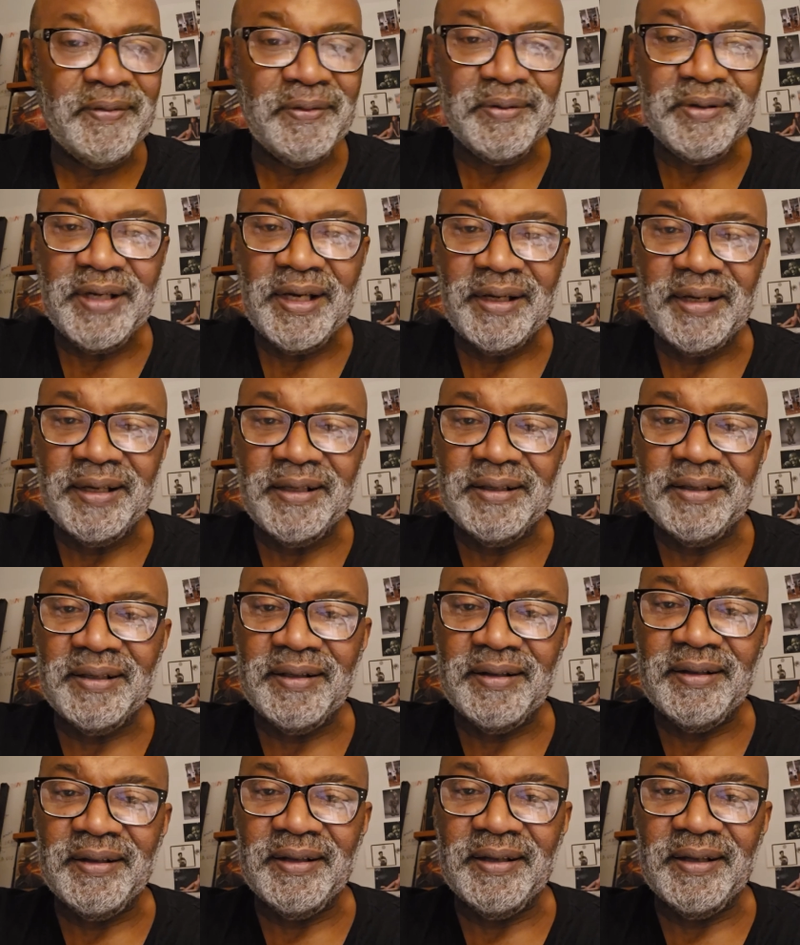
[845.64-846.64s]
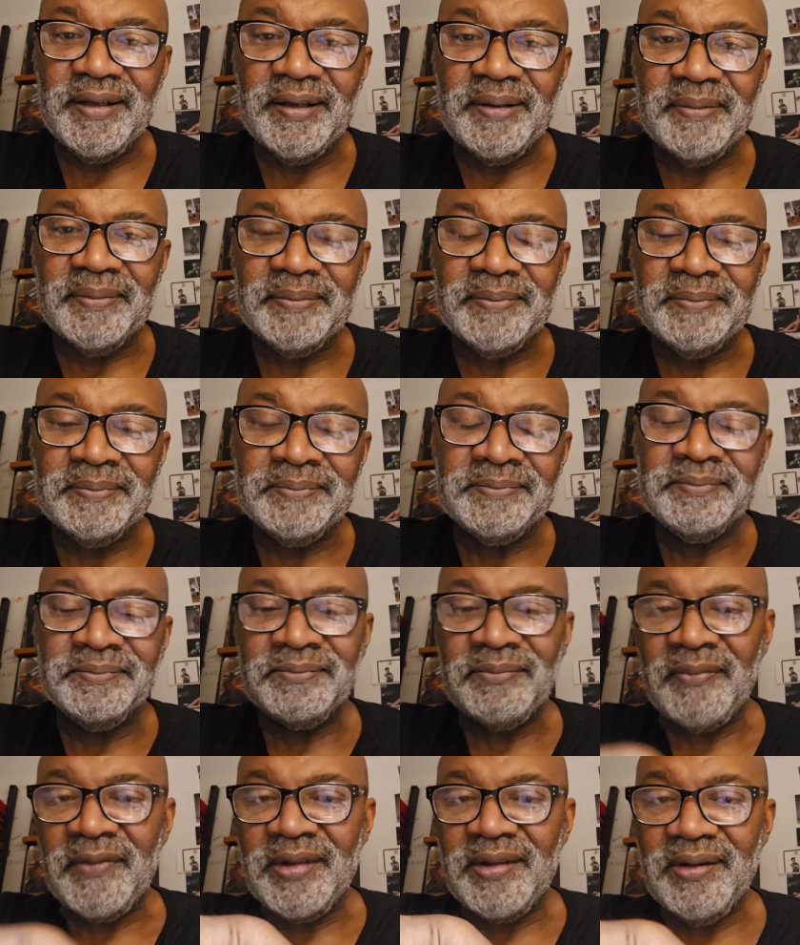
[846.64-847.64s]
If you check into
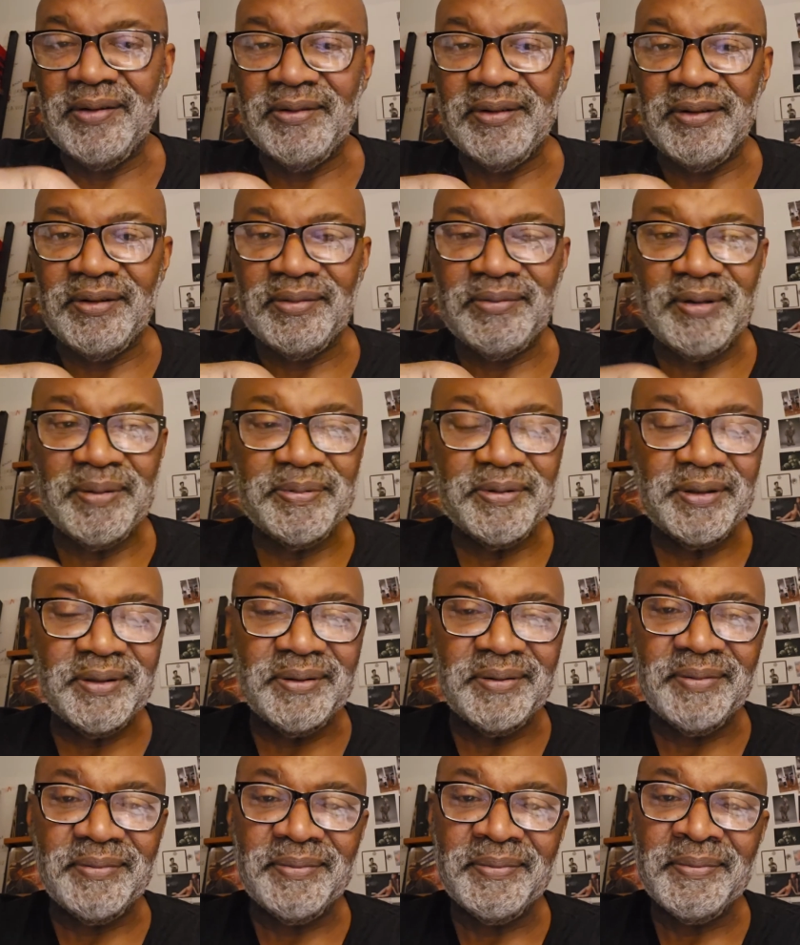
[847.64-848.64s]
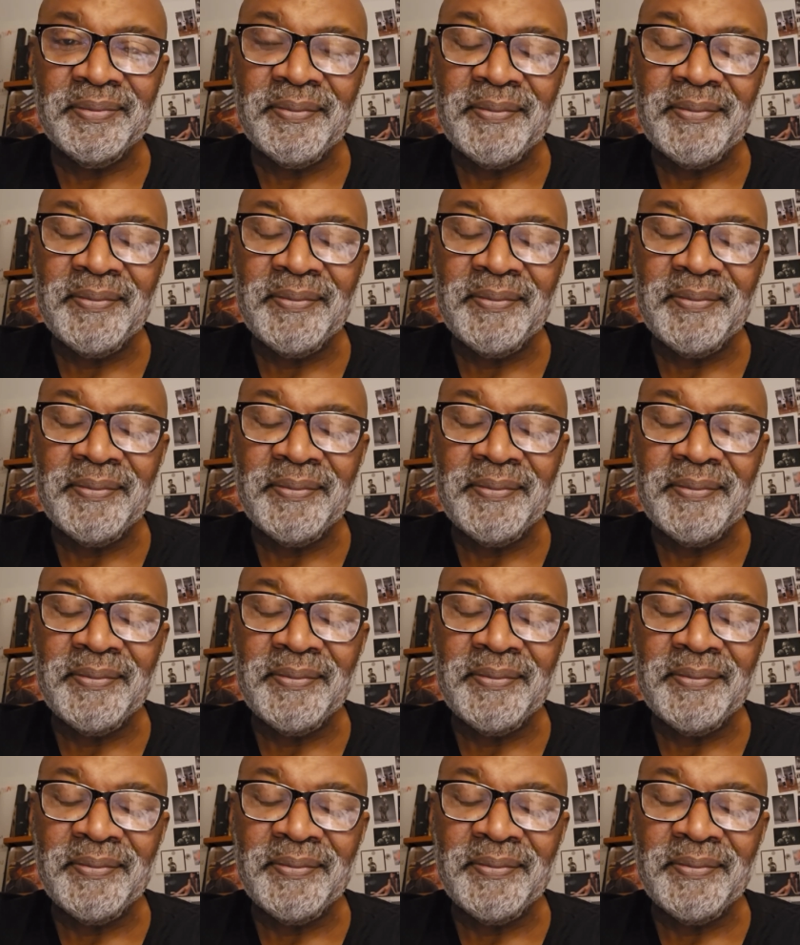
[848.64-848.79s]
there's a description.